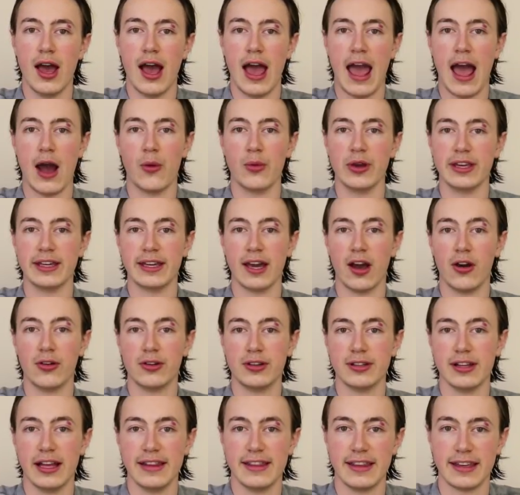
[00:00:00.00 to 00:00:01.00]
how we
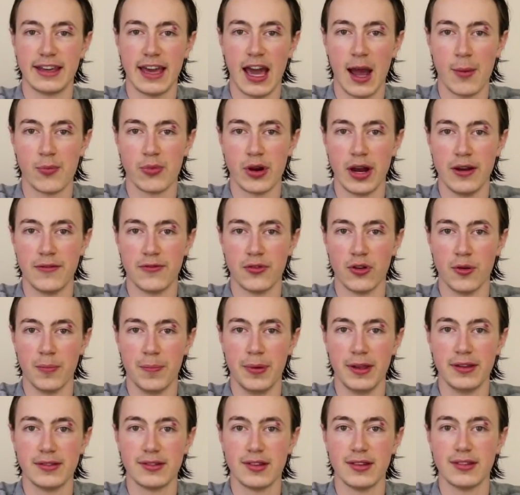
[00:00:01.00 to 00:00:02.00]
calculate the cap rate for a
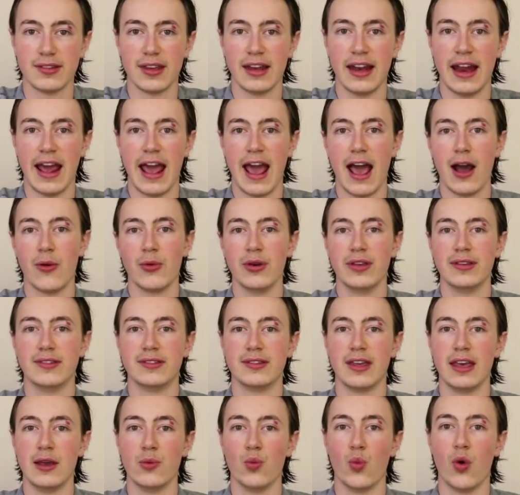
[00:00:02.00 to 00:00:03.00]
business, and how we
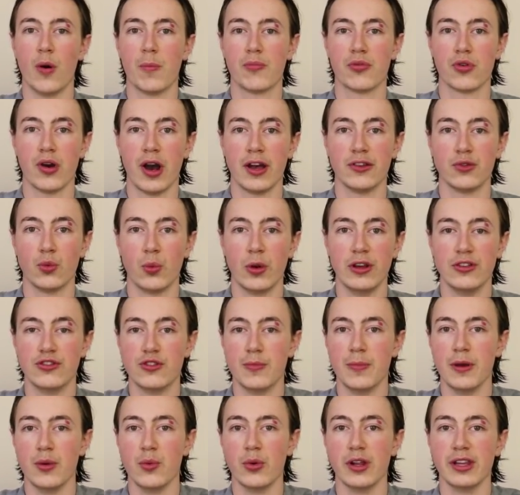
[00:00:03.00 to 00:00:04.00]
see what price we
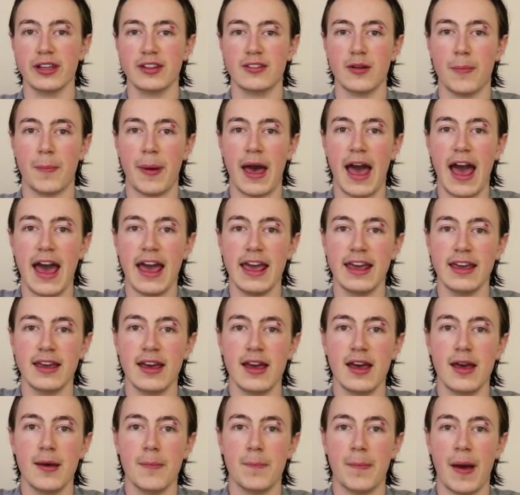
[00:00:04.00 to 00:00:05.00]
should be willing to pay
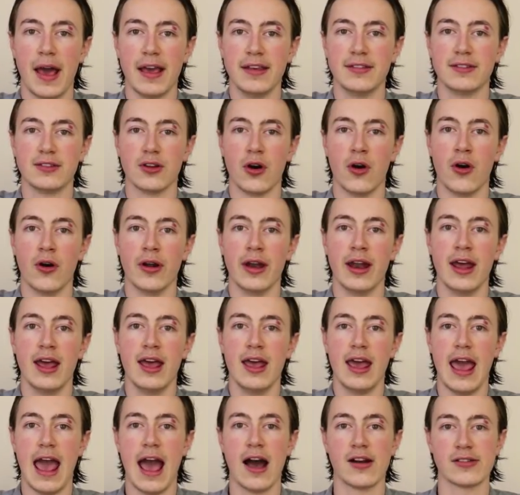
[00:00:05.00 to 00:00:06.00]
based on
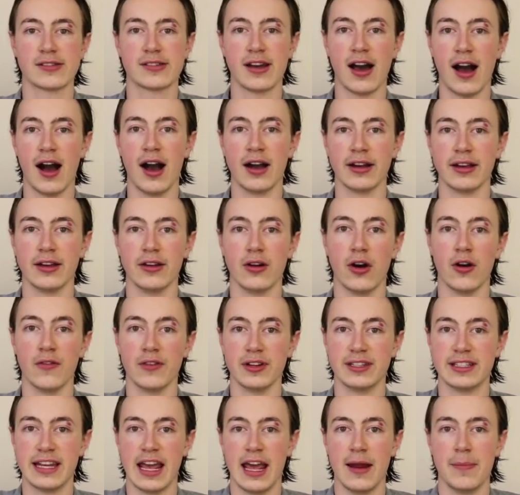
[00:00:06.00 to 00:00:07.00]
our target of a
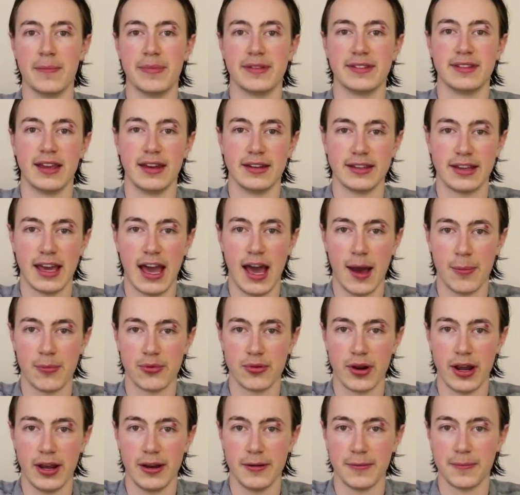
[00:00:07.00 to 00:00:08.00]
10% cap
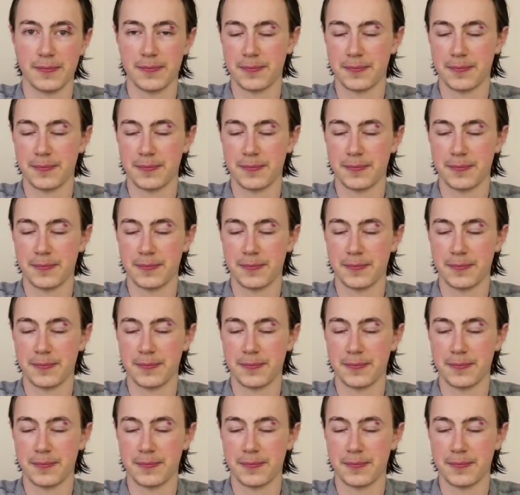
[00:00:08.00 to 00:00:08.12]
rate.